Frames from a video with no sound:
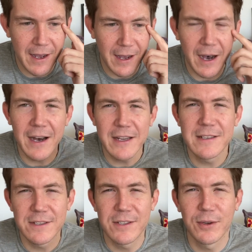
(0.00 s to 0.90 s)
eyes
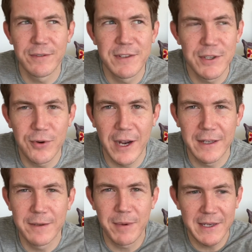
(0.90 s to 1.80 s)
are sort of
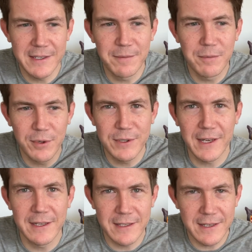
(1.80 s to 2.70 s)
distracted by symbols I
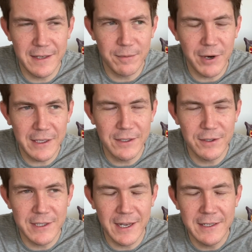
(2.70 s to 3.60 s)
can see in a practical
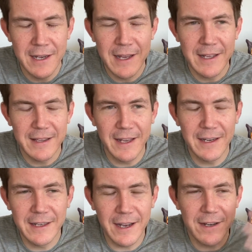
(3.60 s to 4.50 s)
sense, then
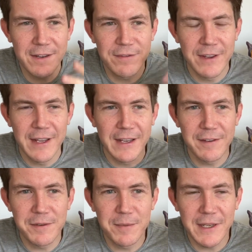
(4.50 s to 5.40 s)
it kind of
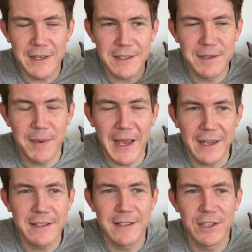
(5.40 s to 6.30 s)
gives me
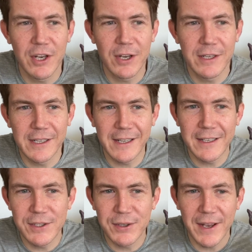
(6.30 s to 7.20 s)
space internally
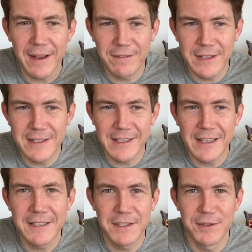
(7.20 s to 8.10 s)
to have these
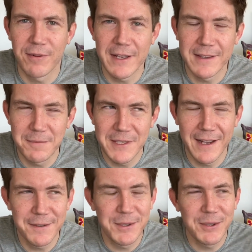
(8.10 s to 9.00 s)
lists write
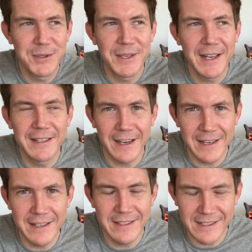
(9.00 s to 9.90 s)
themselves or to get
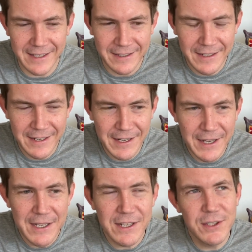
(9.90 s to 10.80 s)
guidance in.
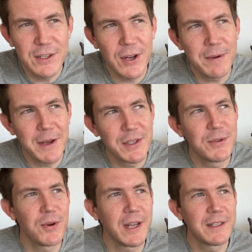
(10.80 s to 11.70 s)
So it's not about
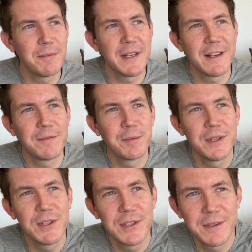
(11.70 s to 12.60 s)
distracting myself, but
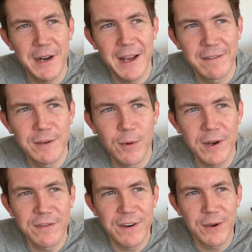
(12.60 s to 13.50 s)
it's just about having
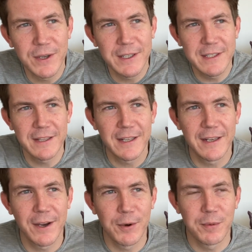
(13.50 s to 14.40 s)
one focus that
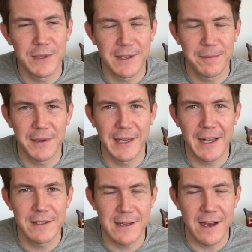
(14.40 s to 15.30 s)
then opens something
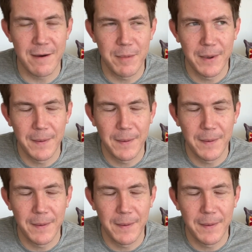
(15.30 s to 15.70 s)
else up.